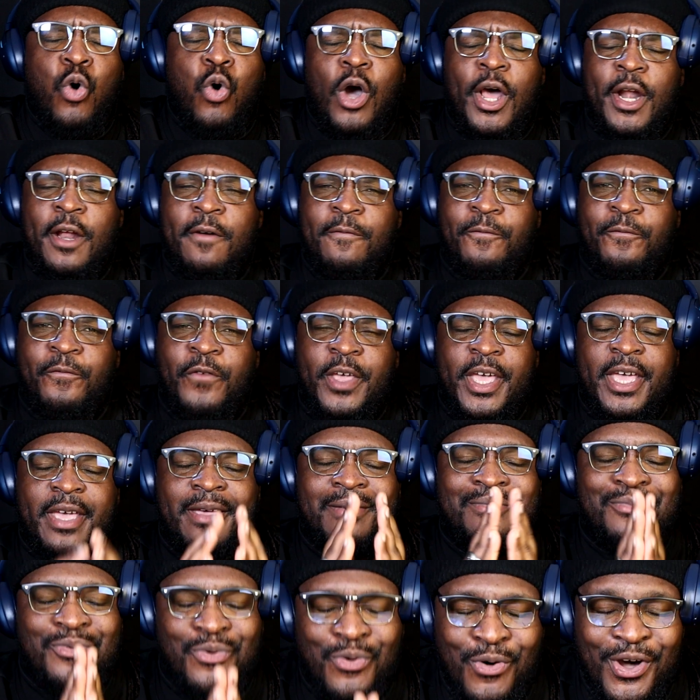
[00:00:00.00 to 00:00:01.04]
What up,
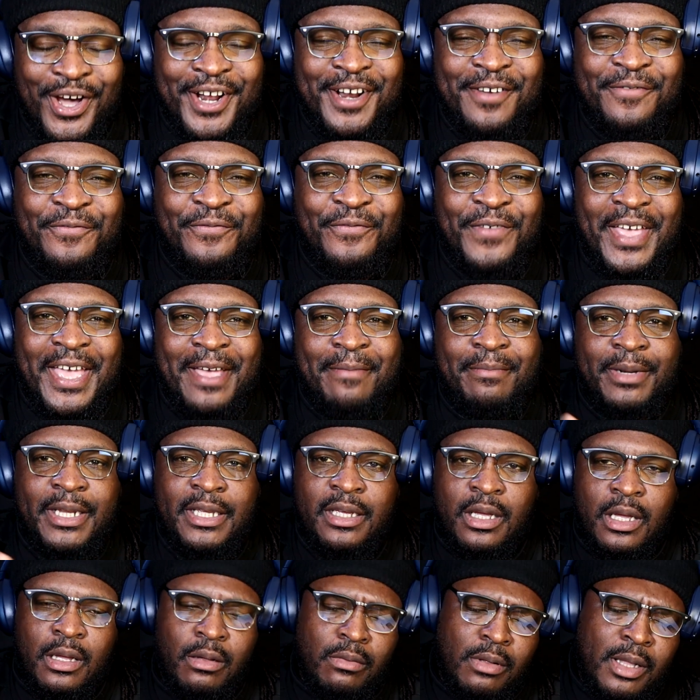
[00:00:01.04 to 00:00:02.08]
fam? What up, family?
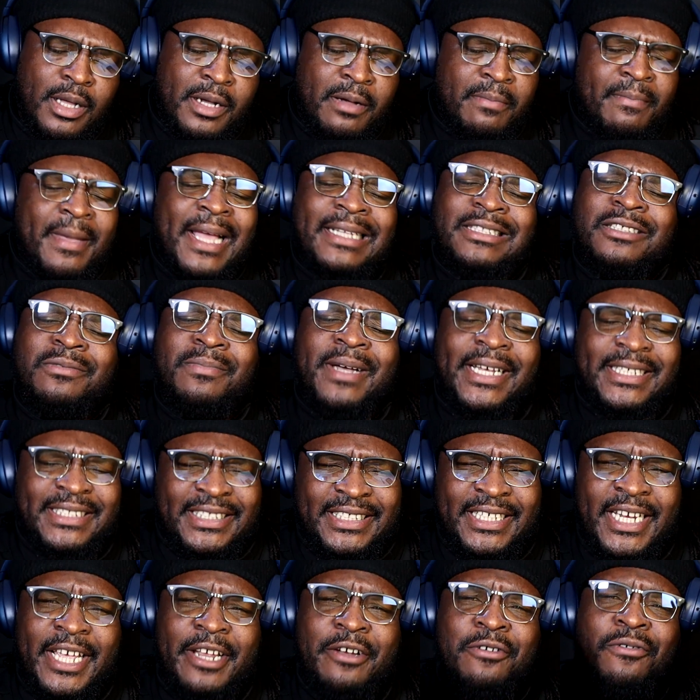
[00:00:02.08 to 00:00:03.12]
Welcome back to my
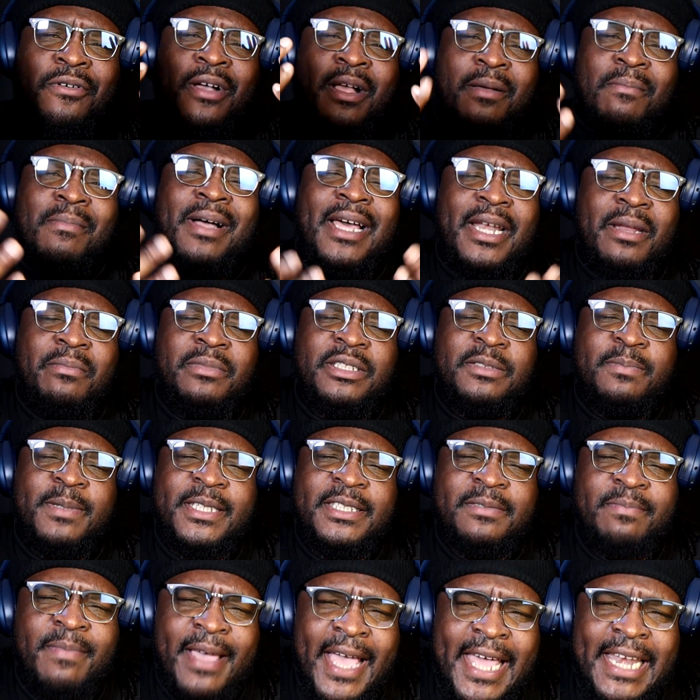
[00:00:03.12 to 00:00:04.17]
channel. My name is
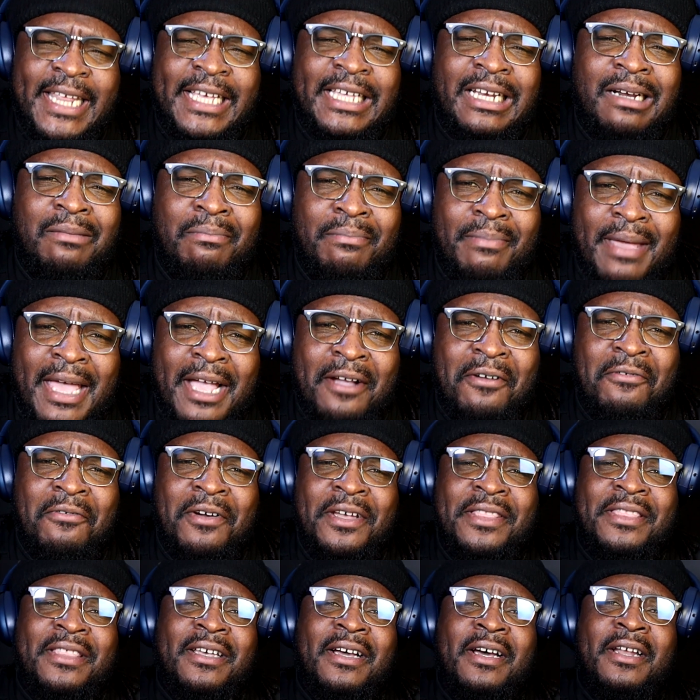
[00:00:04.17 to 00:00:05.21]
BizMatik, and I'm back
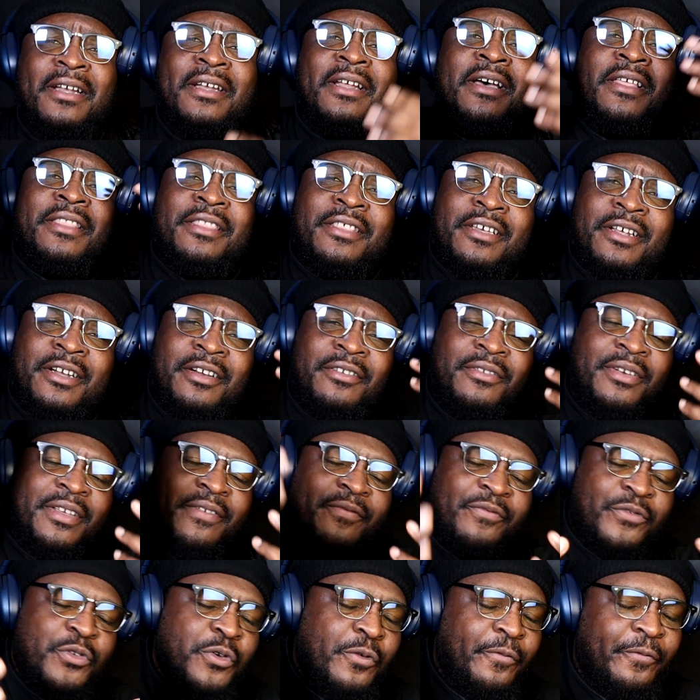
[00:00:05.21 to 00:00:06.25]
with another
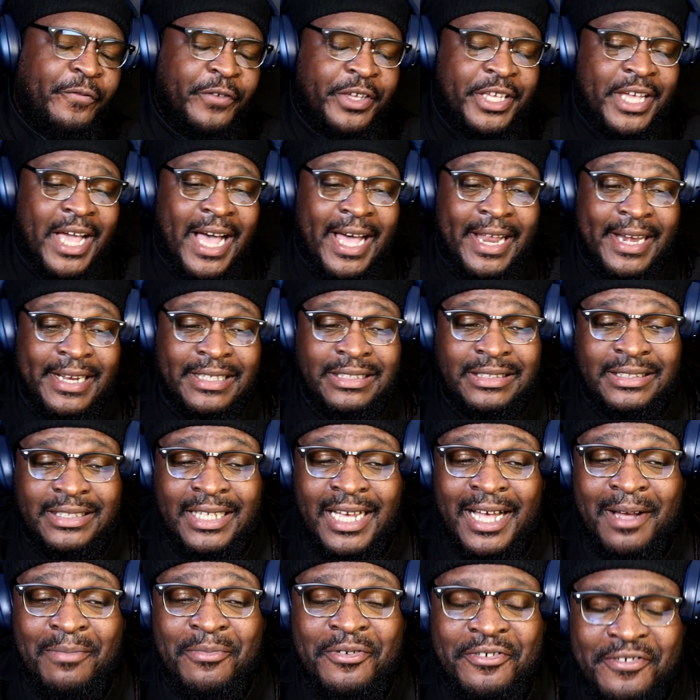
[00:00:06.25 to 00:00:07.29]
review for y'all. This
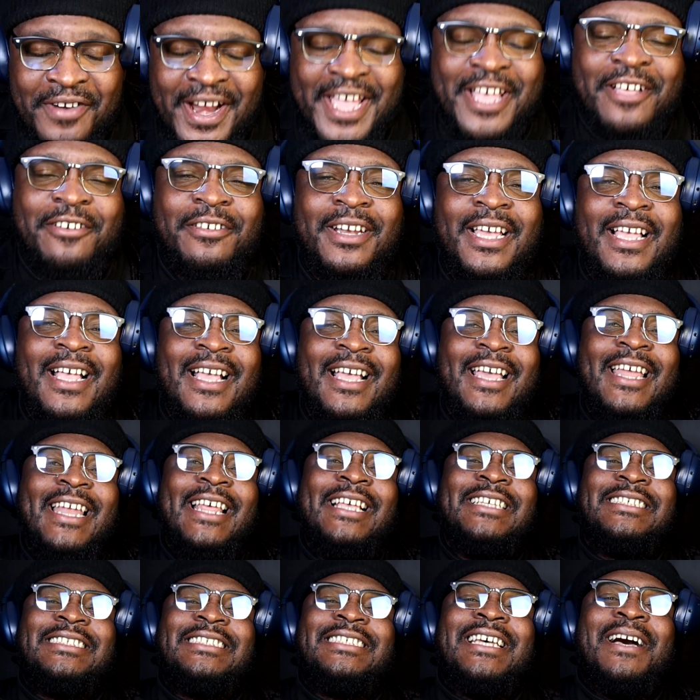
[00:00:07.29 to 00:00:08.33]
time
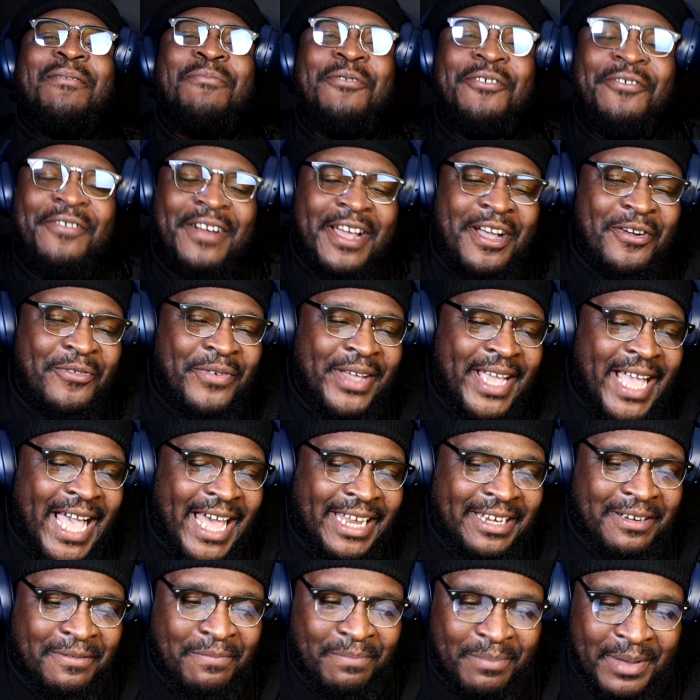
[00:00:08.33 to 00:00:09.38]
around, we
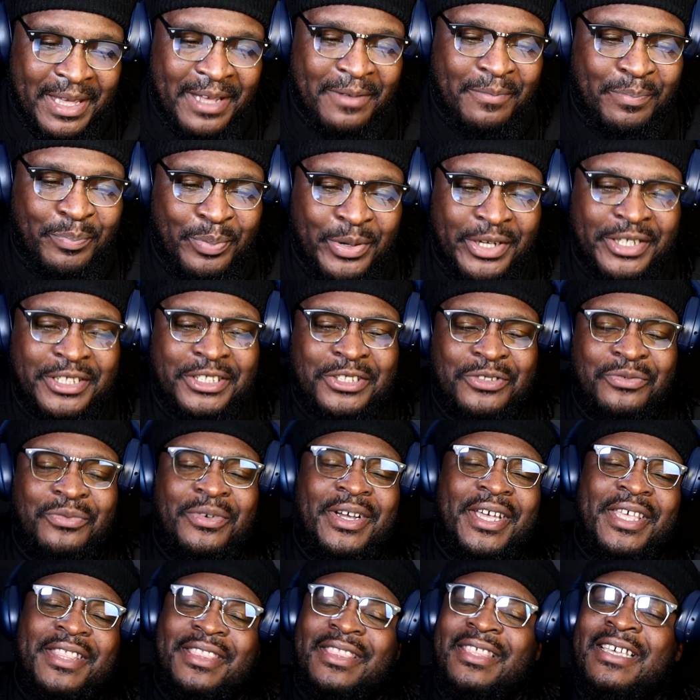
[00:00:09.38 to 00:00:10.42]
got the big push
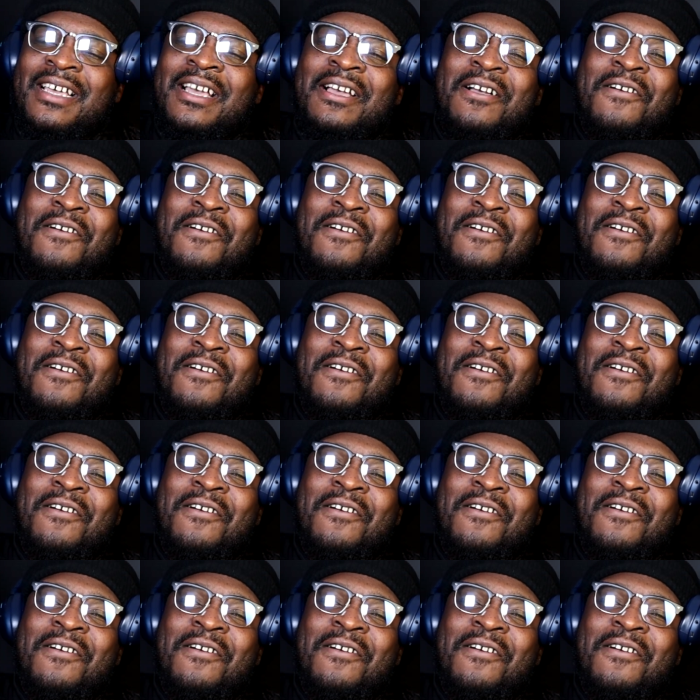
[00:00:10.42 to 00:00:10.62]
with